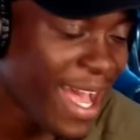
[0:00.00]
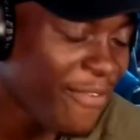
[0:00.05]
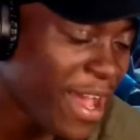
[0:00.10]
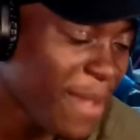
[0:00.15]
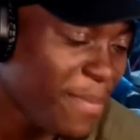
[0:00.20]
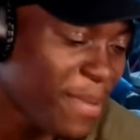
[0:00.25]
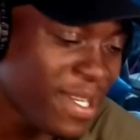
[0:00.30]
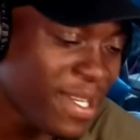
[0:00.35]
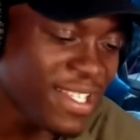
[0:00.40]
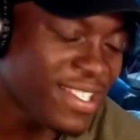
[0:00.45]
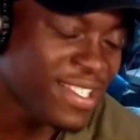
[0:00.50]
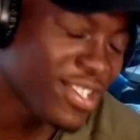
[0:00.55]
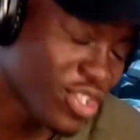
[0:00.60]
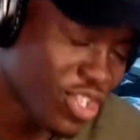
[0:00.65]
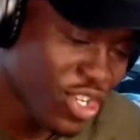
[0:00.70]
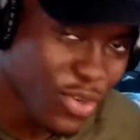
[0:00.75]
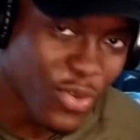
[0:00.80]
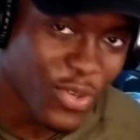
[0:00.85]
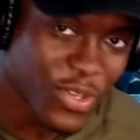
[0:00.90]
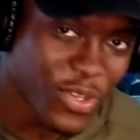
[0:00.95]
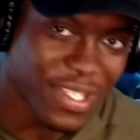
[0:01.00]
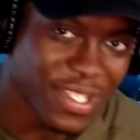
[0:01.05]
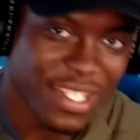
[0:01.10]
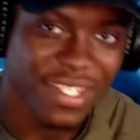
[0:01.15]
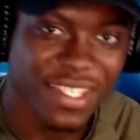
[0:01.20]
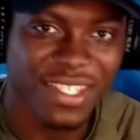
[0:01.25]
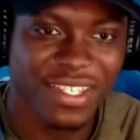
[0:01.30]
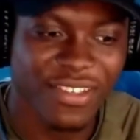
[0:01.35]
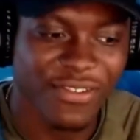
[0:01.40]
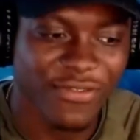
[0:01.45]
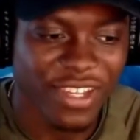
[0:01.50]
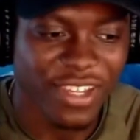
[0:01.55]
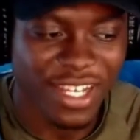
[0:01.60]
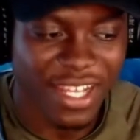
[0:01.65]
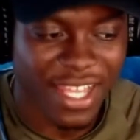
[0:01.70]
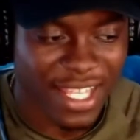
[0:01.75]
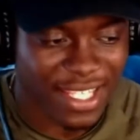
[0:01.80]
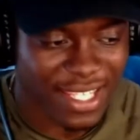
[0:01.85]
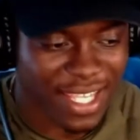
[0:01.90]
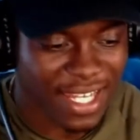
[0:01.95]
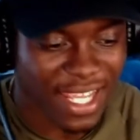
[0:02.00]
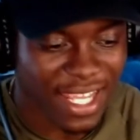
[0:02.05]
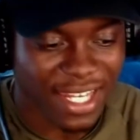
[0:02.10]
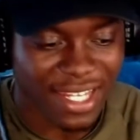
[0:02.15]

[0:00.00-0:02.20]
Cat Viper needs to chill, because he needs to realize